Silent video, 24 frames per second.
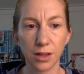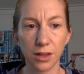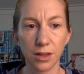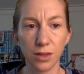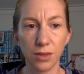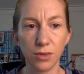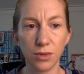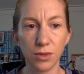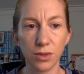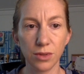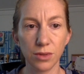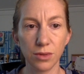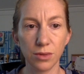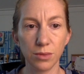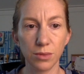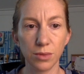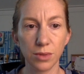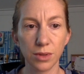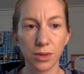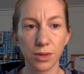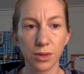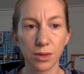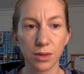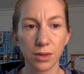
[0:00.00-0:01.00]
YouTube.
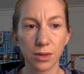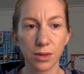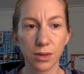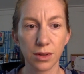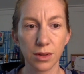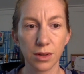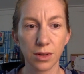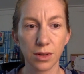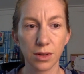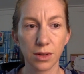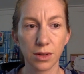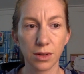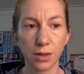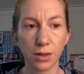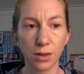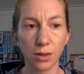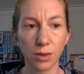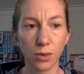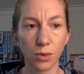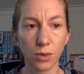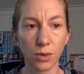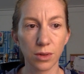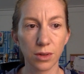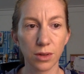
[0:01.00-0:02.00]

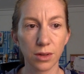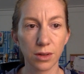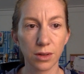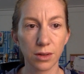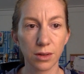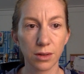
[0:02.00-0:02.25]
Lord.